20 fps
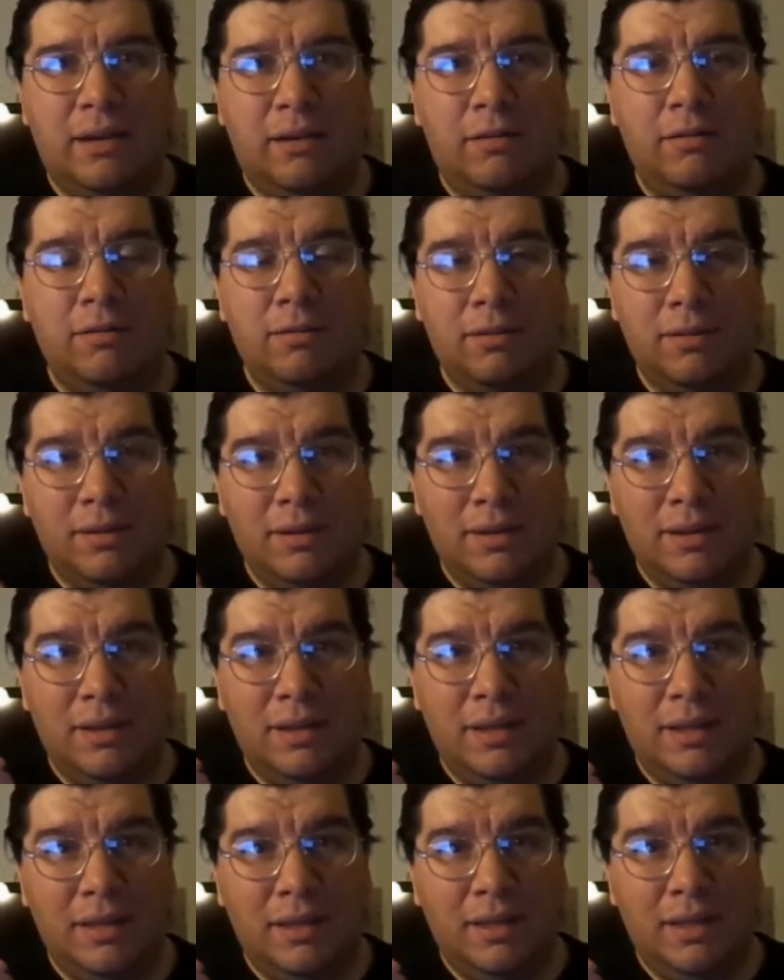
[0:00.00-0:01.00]
now,
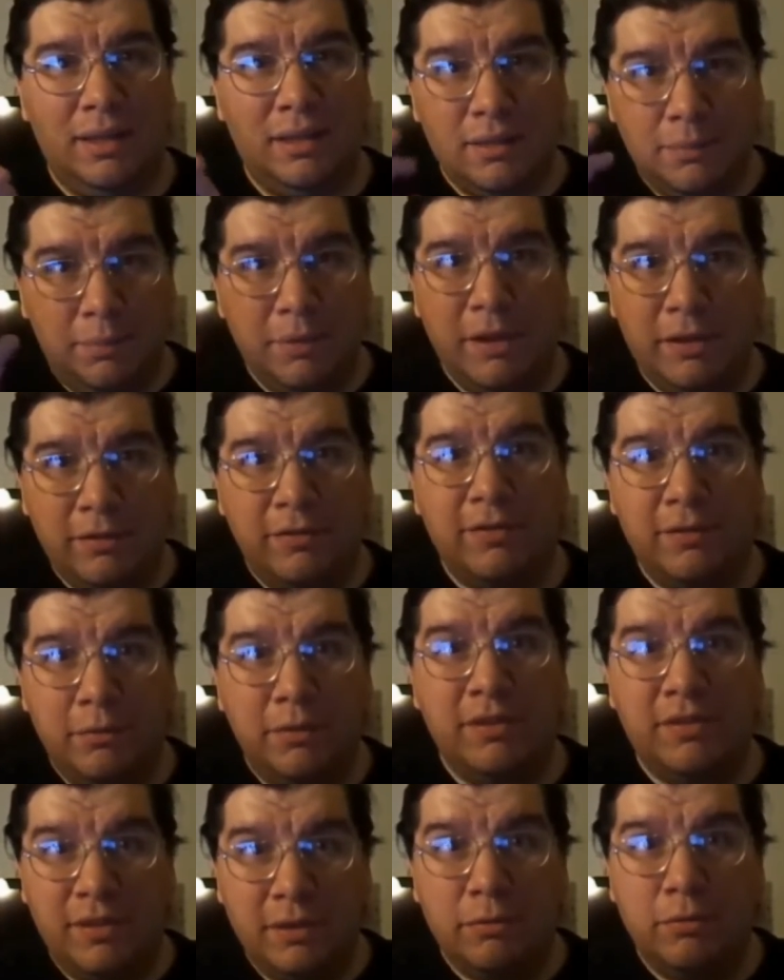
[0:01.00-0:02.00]
in
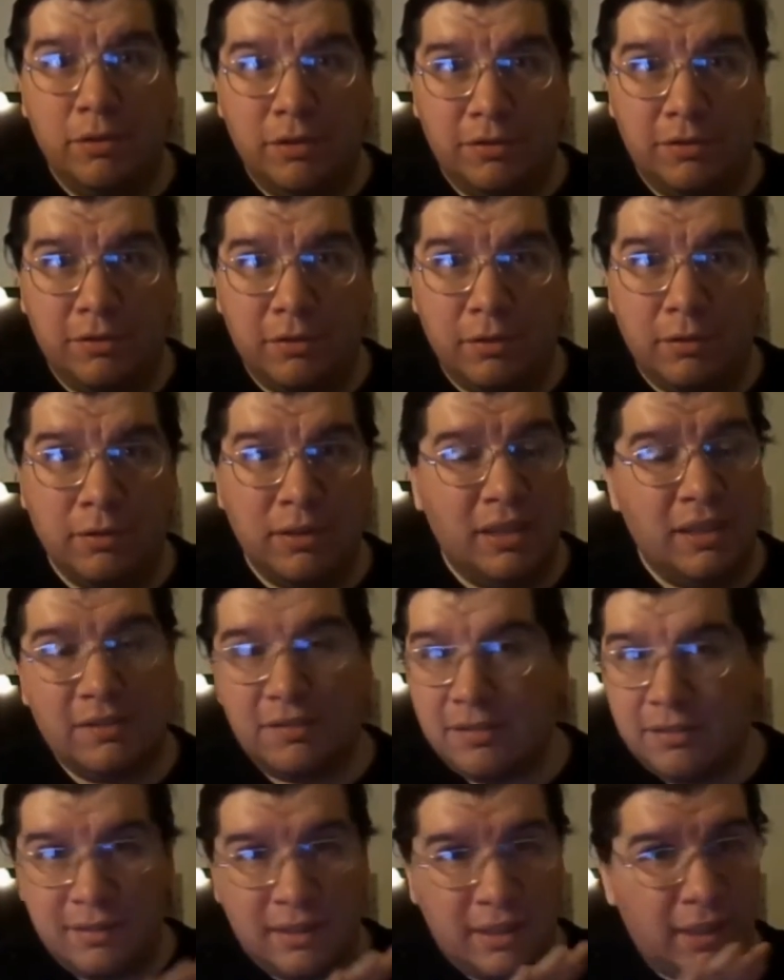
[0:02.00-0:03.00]
comparison with the original,
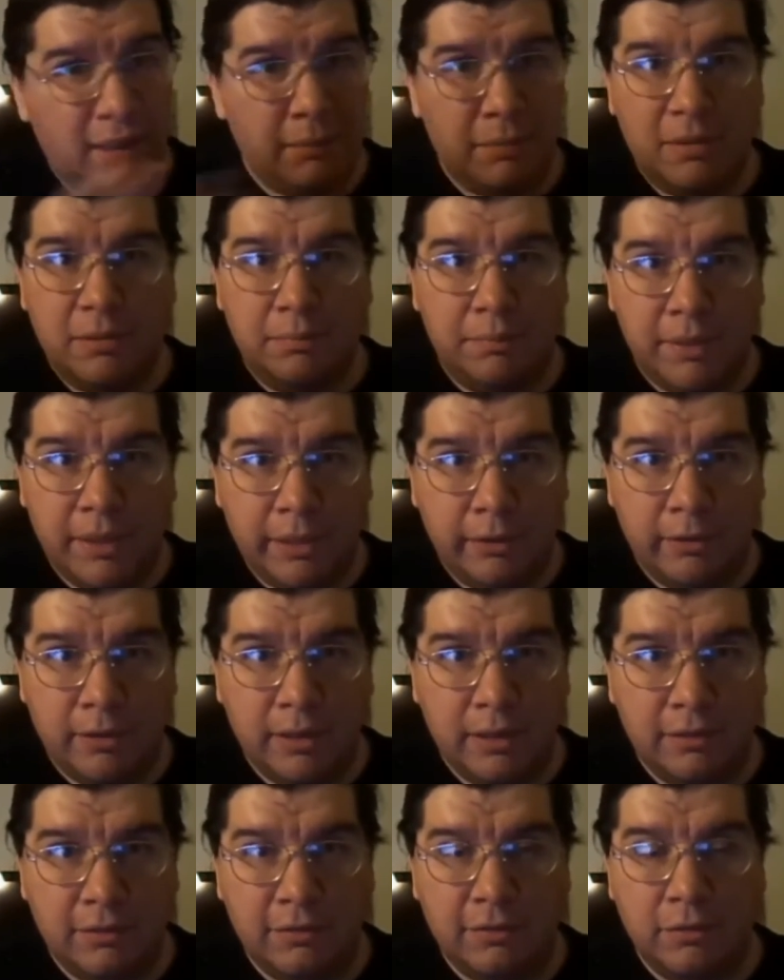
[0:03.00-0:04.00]
yes, because I am
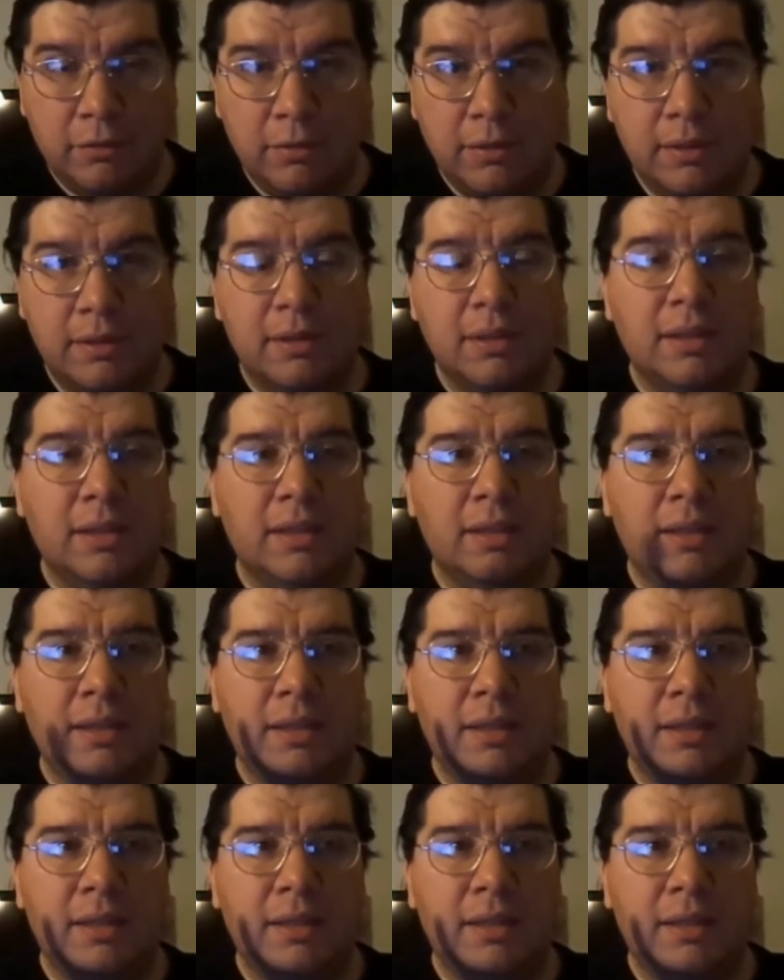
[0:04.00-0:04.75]
comparing it to it,